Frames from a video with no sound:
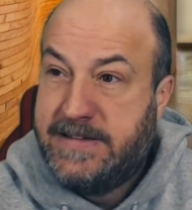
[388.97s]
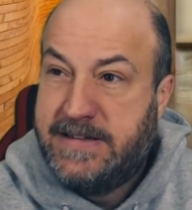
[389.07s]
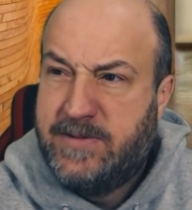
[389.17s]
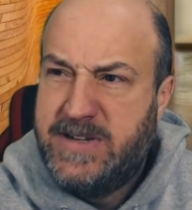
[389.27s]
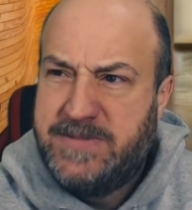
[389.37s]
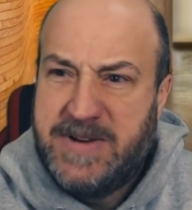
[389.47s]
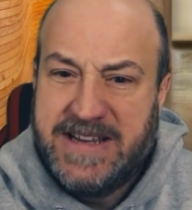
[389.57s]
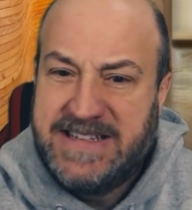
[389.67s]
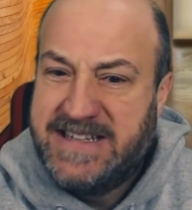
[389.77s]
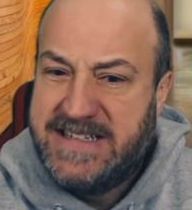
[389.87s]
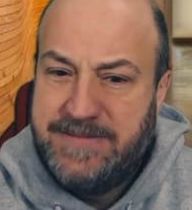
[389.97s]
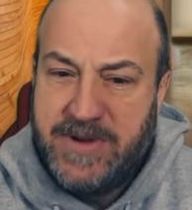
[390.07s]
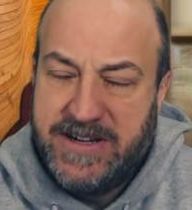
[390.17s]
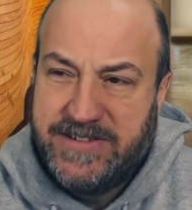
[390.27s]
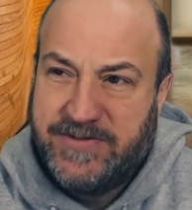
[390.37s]
do you spend, like
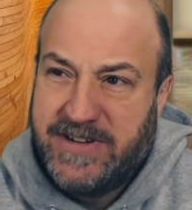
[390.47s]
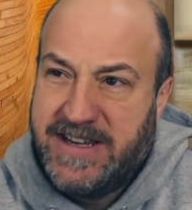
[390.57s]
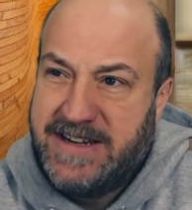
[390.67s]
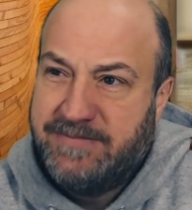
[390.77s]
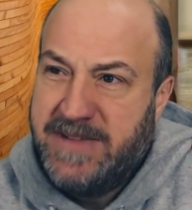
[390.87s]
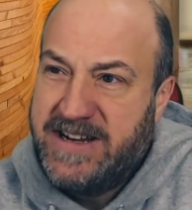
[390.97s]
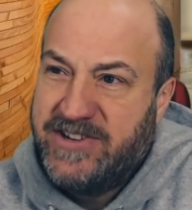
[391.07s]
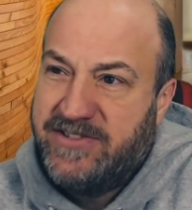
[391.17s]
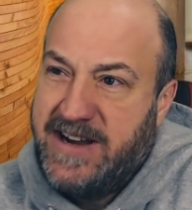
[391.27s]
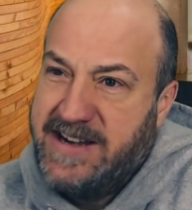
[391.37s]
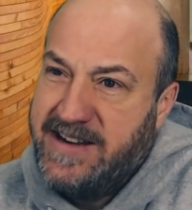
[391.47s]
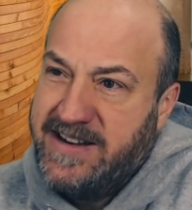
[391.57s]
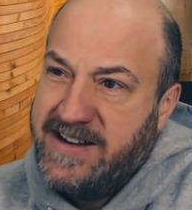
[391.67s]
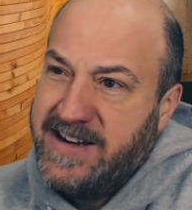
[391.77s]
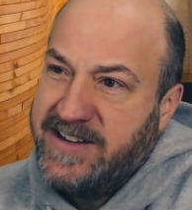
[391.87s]
$60 for like Mediterranean,
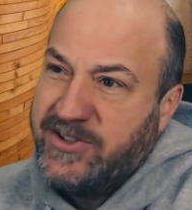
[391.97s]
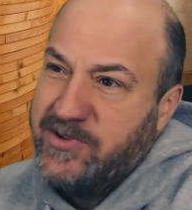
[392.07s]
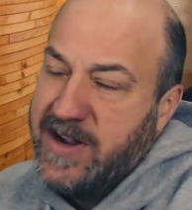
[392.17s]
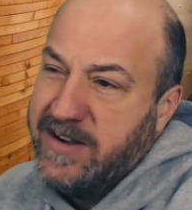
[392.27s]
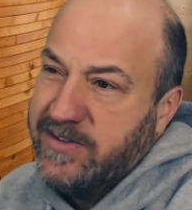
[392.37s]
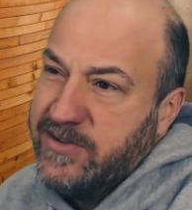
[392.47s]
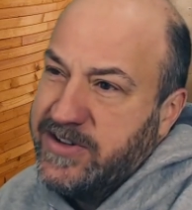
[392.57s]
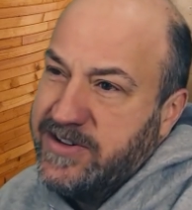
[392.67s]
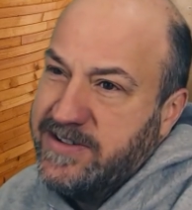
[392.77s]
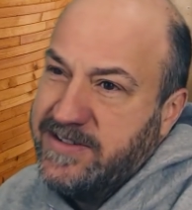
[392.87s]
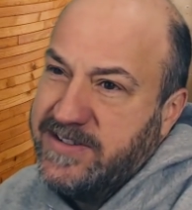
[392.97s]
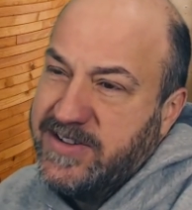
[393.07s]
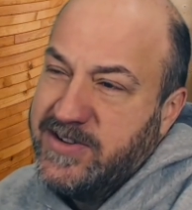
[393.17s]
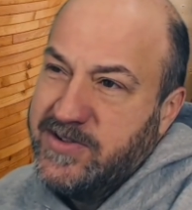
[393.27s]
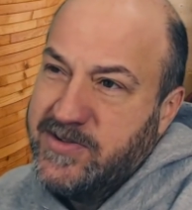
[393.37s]
and you get a $2 return?
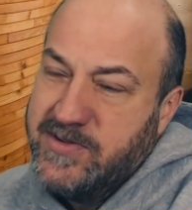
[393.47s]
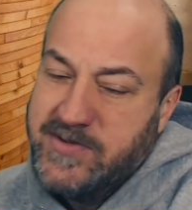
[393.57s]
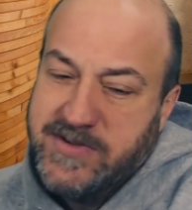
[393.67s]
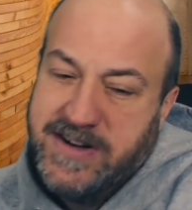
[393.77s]
So,